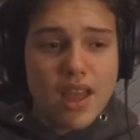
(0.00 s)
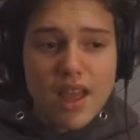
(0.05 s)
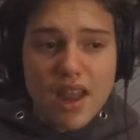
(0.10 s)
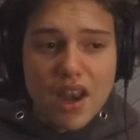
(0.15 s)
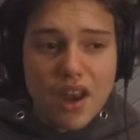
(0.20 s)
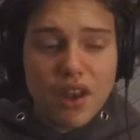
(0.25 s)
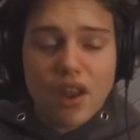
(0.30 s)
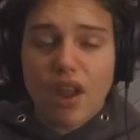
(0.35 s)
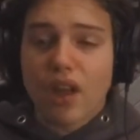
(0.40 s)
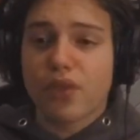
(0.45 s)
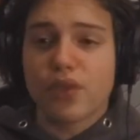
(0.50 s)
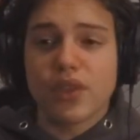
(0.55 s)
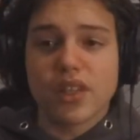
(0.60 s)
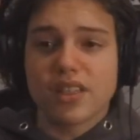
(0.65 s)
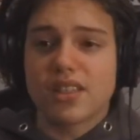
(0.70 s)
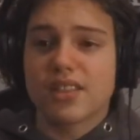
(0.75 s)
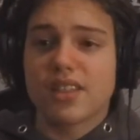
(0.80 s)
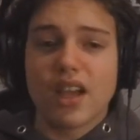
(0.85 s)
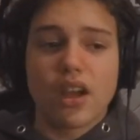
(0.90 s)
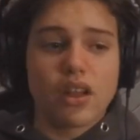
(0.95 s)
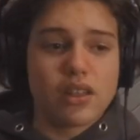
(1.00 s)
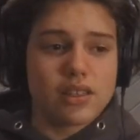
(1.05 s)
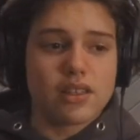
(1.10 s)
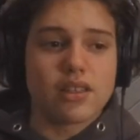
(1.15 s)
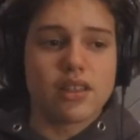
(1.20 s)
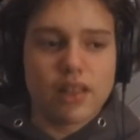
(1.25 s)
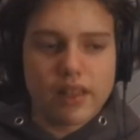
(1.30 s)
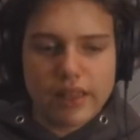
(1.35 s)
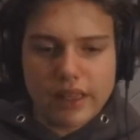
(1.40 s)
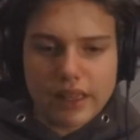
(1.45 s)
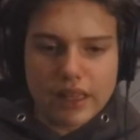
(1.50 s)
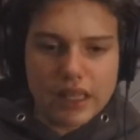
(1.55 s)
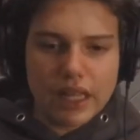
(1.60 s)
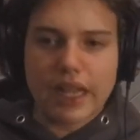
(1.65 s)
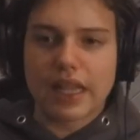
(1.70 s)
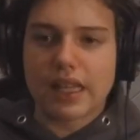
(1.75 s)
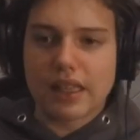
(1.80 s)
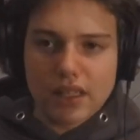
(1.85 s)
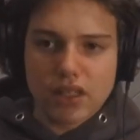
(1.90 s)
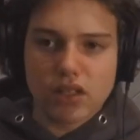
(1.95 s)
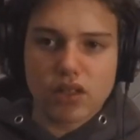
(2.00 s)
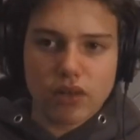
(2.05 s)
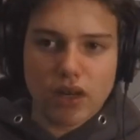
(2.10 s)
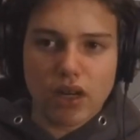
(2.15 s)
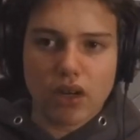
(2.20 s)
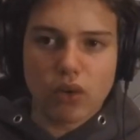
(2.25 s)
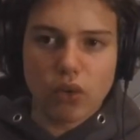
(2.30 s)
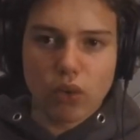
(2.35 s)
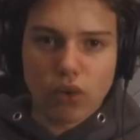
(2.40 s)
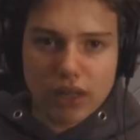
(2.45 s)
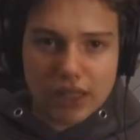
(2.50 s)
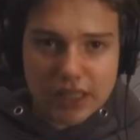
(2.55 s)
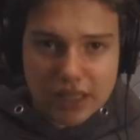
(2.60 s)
nothing sounds like this record.